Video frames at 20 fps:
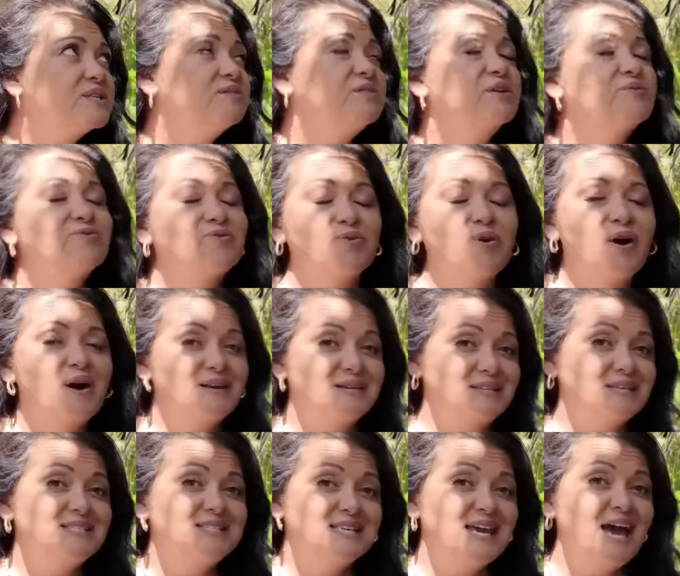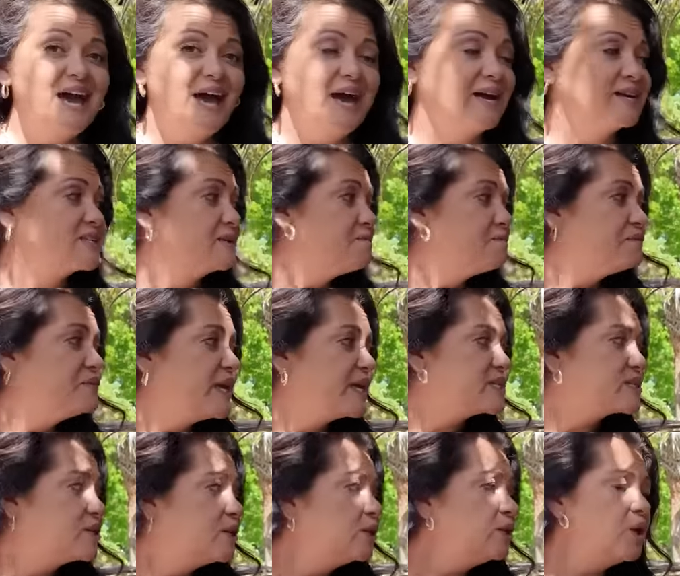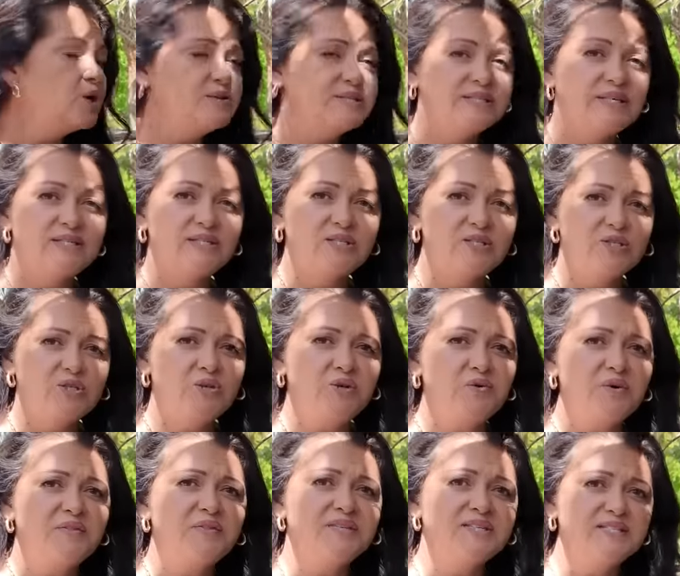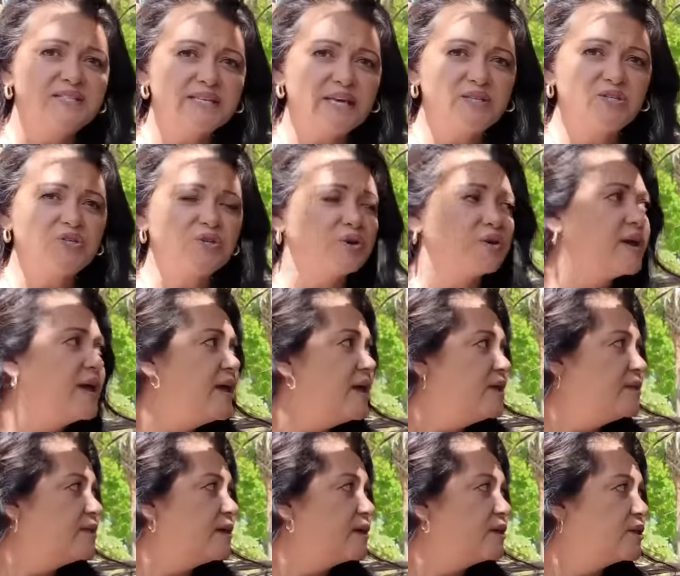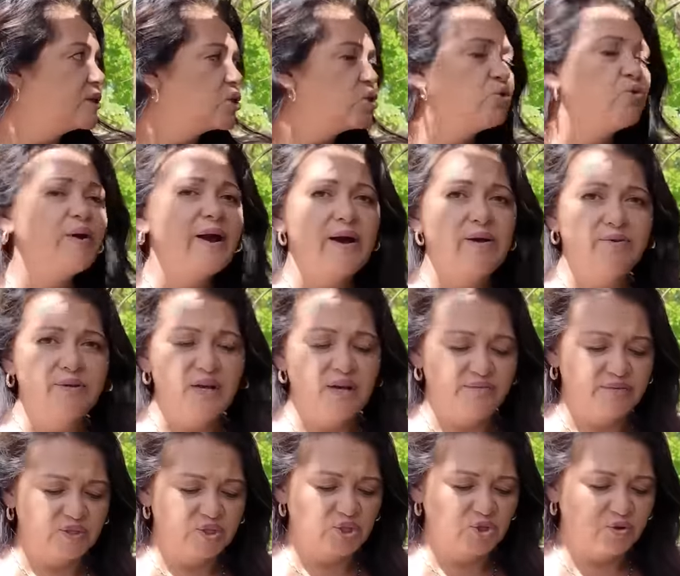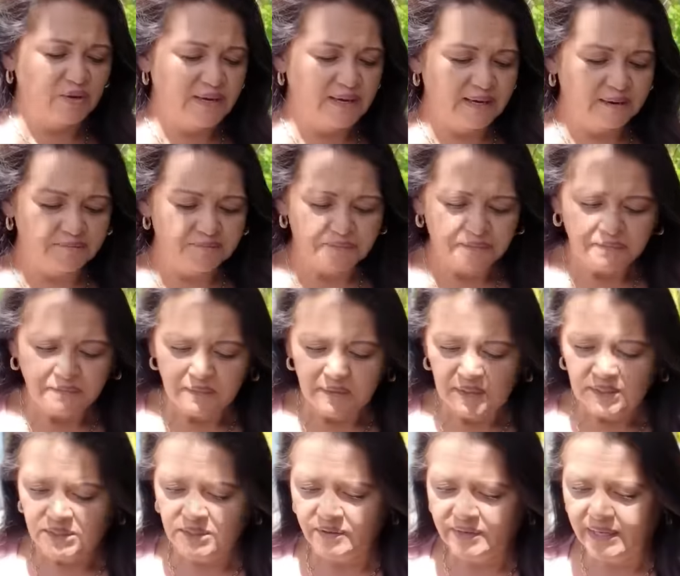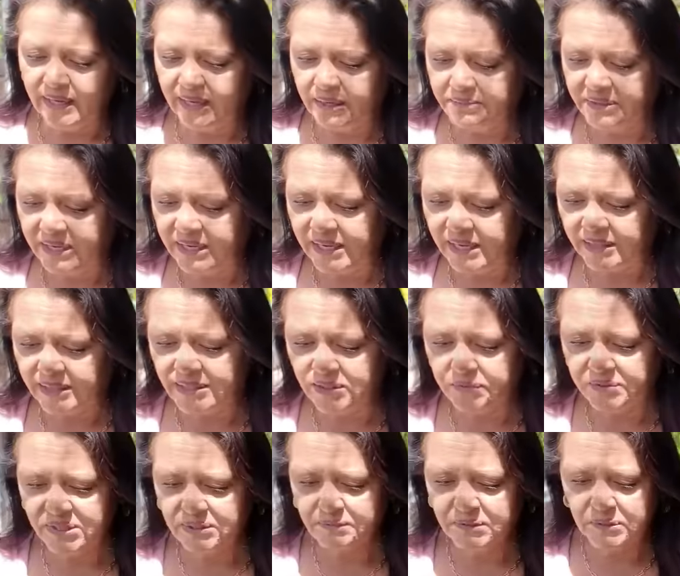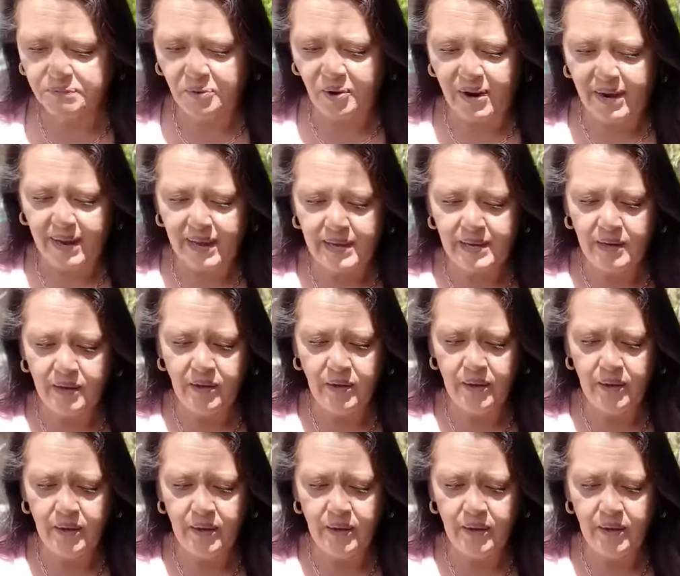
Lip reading: of the frond intact that's closest to the center, the crown of the tree. So again, I'm going to hit this with some spray.